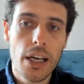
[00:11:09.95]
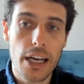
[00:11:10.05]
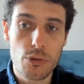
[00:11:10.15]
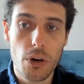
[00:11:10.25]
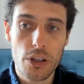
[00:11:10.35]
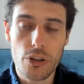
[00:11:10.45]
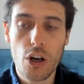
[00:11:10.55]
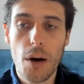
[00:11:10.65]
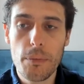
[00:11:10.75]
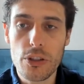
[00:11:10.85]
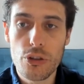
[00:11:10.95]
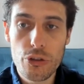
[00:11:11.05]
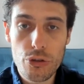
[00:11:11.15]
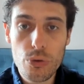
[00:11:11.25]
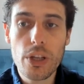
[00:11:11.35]
as well as the comments
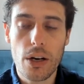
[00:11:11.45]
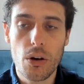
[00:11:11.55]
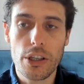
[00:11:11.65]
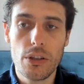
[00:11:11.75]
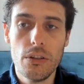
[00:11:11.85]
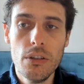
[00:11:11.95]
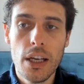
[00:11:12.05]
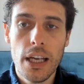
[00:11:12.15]
to that article.